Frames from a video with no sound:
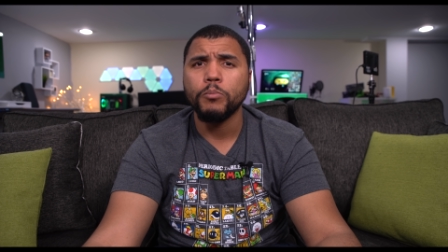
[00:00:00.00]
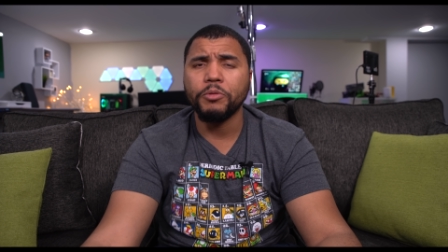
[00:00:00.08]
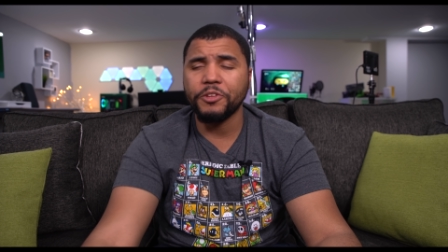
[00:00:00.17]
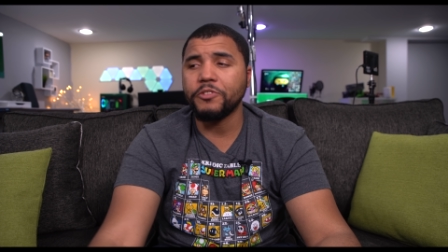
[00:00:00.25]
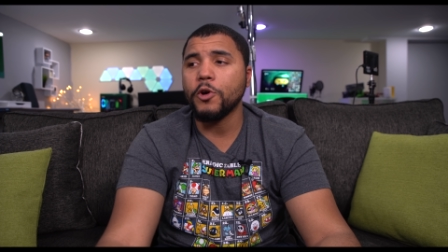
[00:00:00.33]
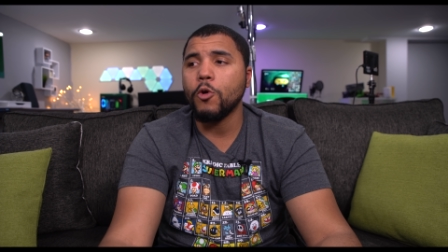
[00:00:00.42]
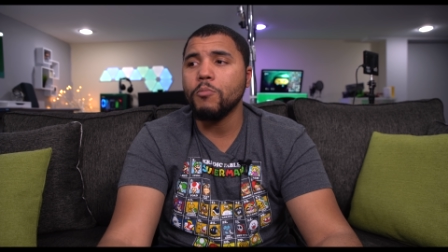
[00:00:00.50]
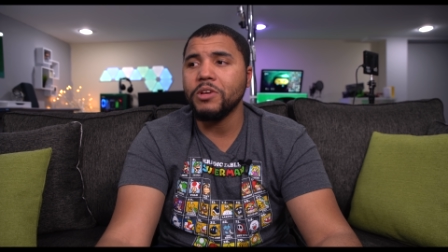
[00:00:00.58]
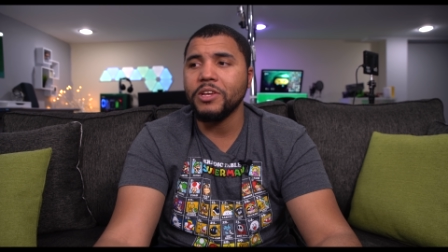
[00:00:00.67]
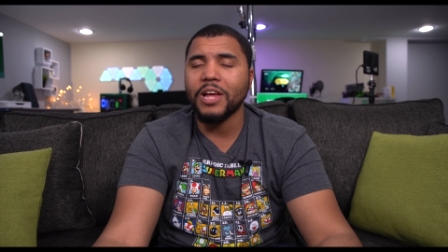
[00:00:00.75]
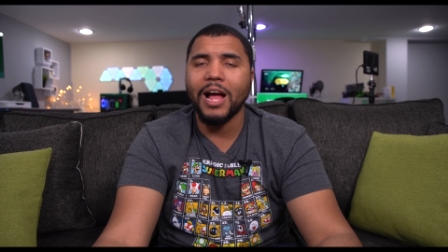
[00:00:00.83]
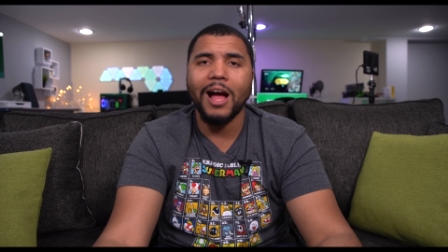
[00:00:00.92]
But they told
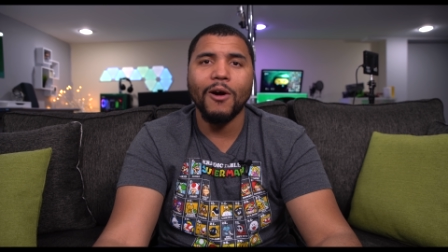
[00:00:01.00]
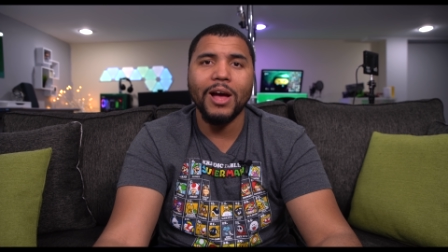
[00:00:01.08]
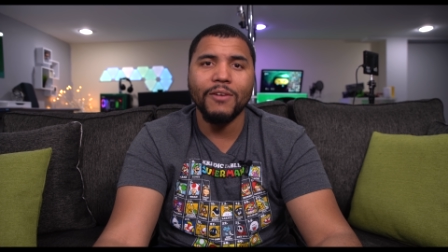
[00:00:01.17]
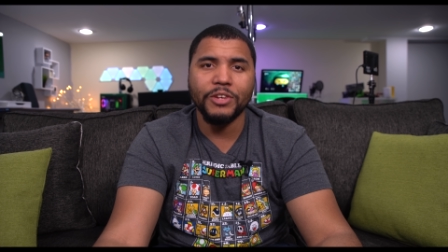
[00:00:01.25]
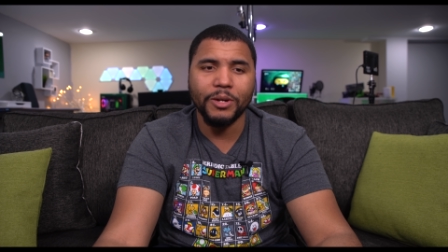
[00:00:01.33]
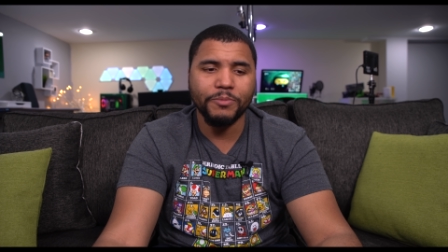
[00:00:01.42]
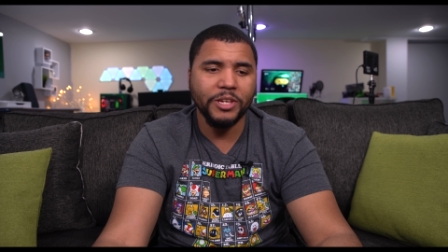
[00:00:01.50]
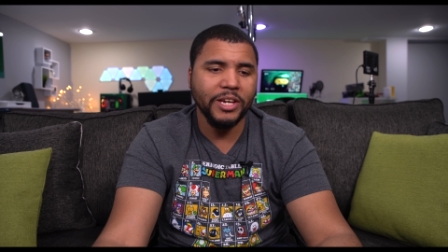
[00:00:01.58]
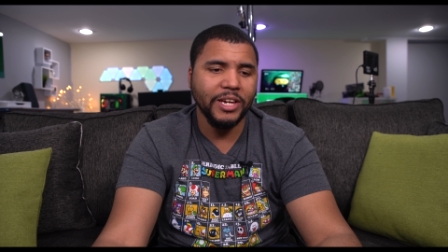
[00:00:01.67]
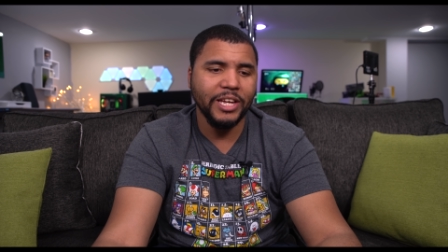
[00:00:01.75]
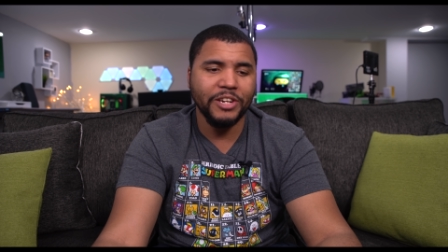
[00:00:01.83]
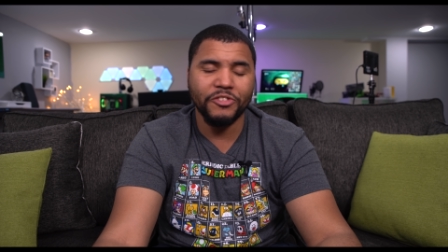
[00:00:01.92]
me I'll have an
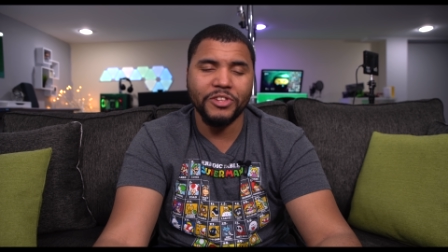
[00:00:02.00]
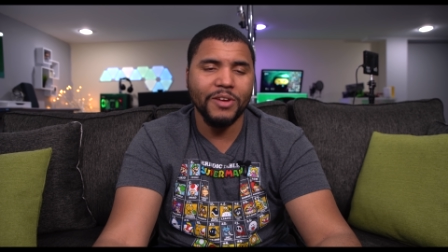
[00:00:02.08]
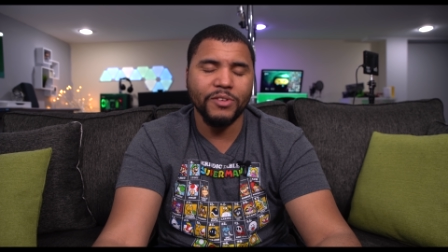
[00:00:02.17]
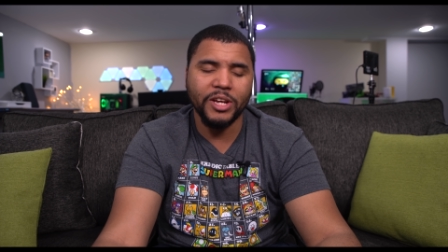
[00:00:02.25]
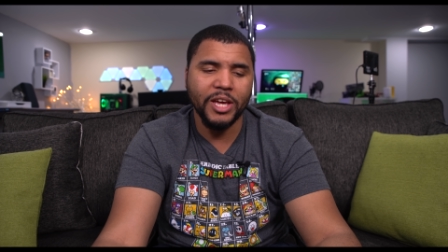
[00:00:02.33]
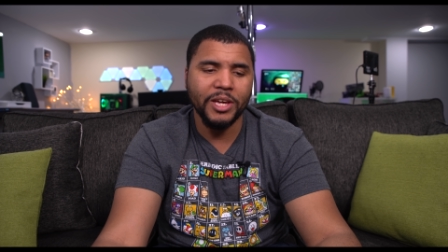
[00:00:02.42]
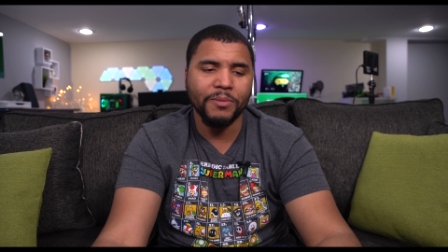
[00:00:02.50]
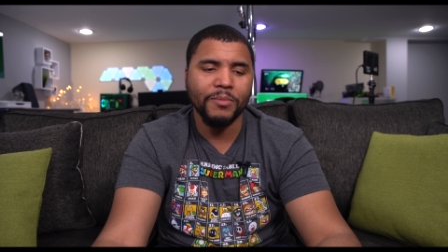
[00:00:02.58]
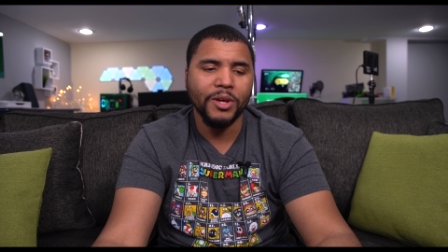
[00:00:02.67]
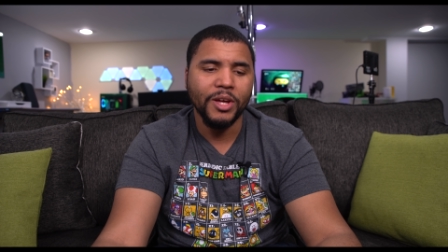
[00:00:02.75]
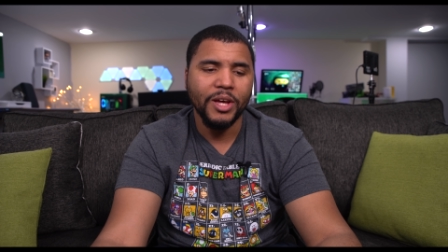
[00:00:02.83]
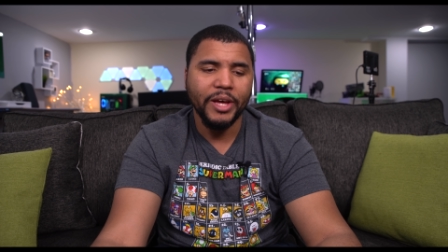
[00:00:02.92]
update and it just never came.
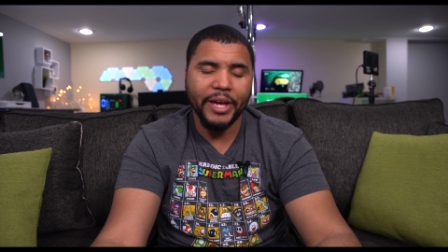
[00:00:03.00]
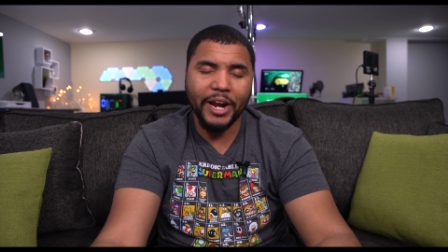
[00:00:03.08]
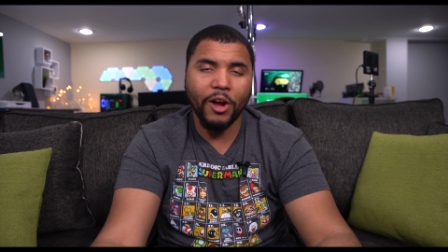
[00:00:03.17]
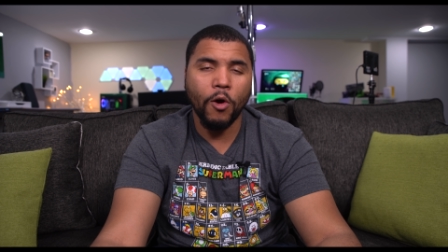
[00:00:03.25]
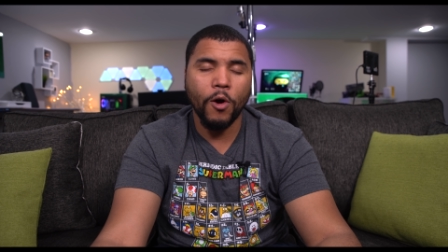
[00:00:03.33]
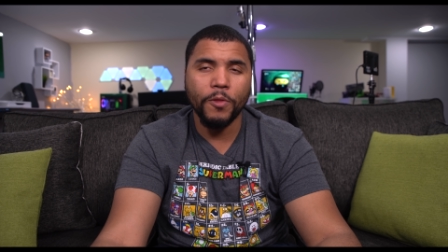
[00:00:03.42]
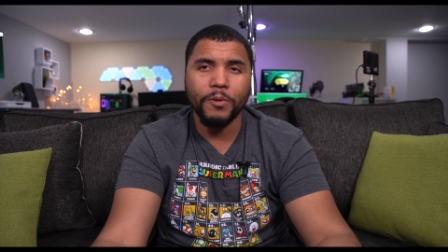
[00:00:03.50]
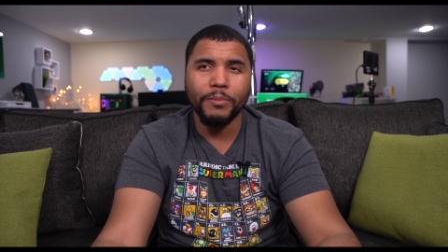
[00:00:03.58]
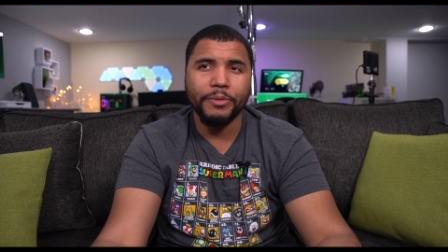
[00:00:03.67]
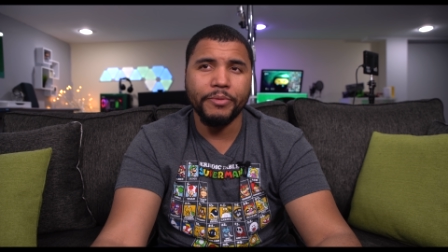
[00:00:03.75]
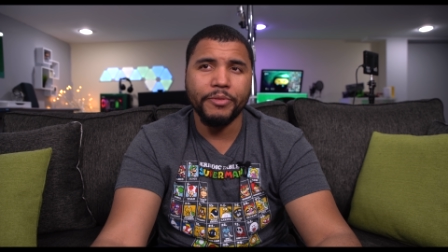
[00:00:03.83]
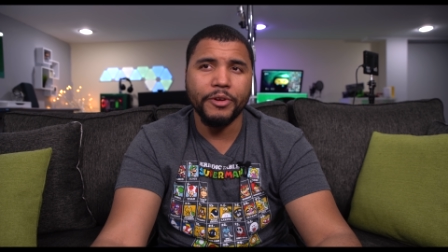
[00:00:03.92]
And I called
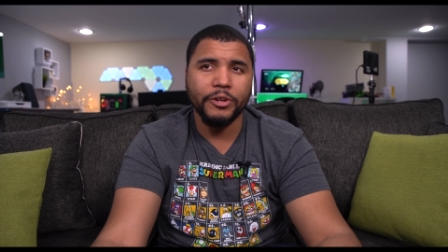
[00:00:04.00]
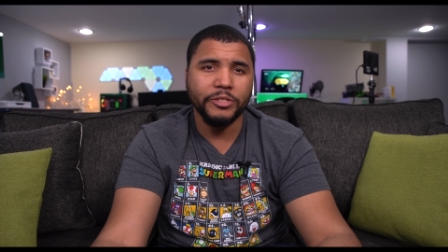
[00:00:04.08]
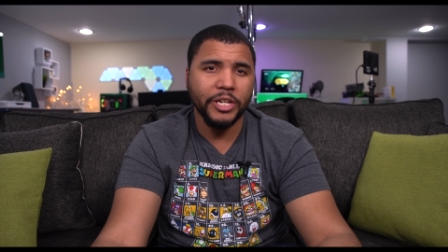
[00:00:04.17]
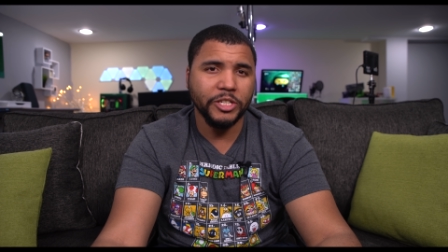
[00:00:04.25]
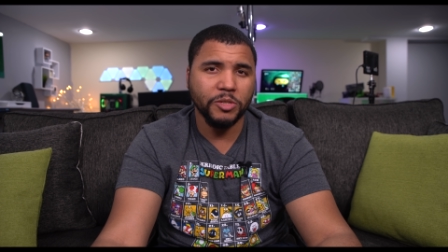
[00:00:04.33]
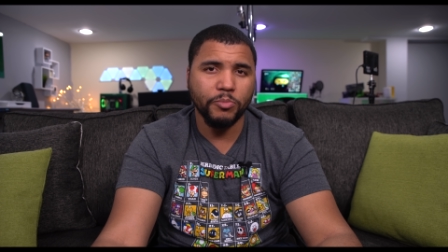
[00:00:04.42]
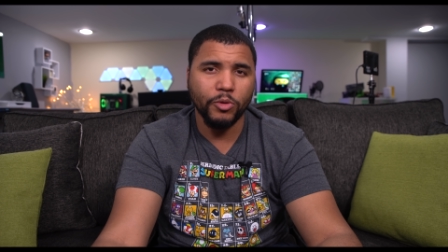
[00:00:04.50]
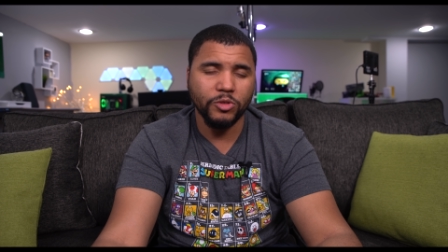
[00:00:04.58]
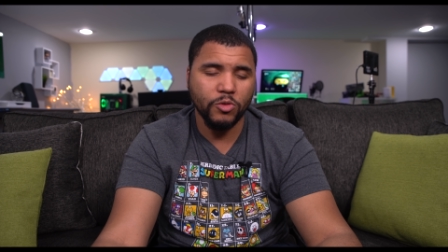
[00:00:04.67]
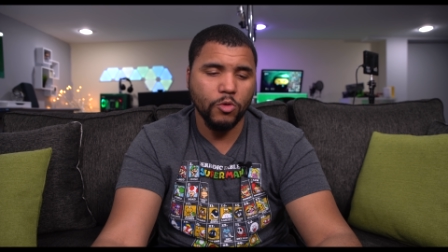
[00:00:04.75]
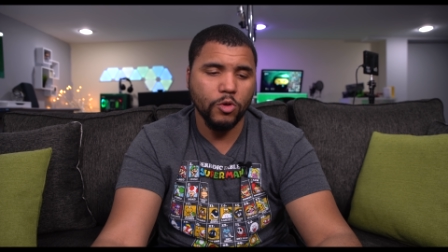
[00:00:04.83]
them and their tech support's